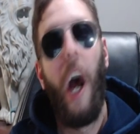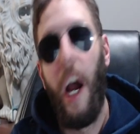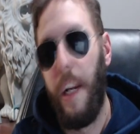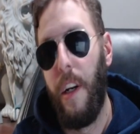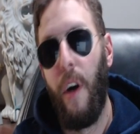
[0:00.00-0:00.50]

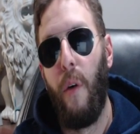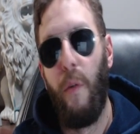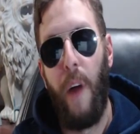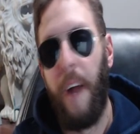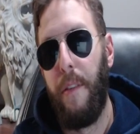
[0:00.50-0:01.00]
I know
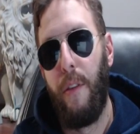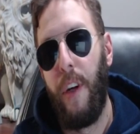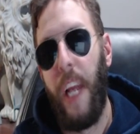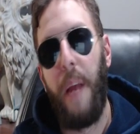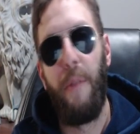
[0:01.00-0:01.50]
rivalry
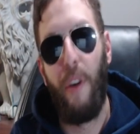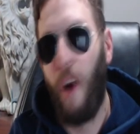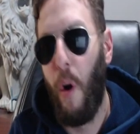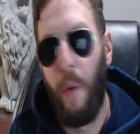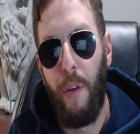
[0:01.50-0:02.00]
games are
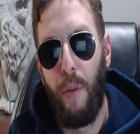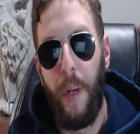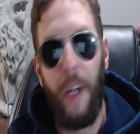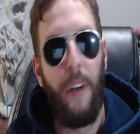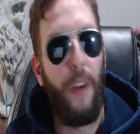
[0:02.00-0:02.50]
always
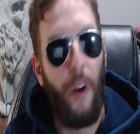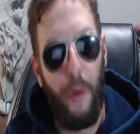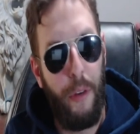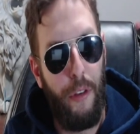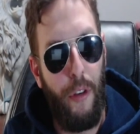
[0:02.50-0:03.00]
weird. They're
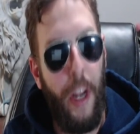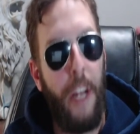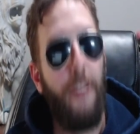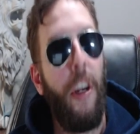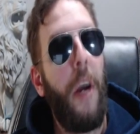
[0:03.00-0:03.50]
always
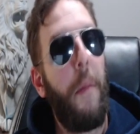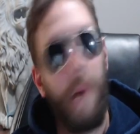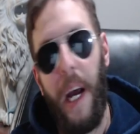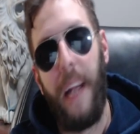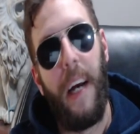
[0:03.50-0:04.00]
strange,
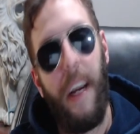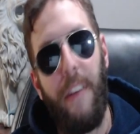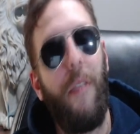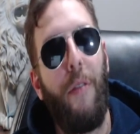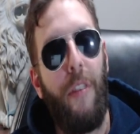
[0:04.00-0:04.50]
but I
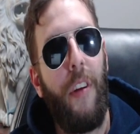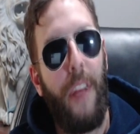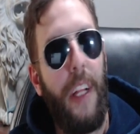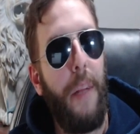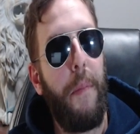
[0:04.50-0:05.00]
do still
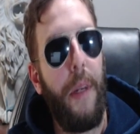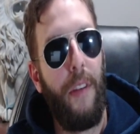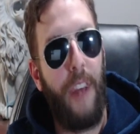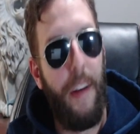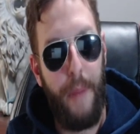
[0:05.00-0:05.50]
think the
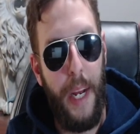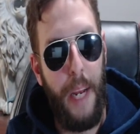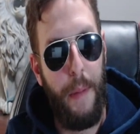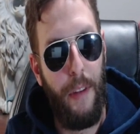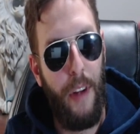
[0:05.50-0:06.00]
Bills have
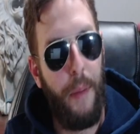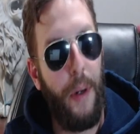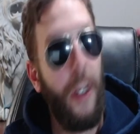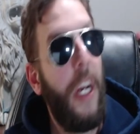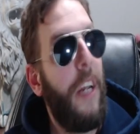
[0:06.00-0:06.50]
Miami's number.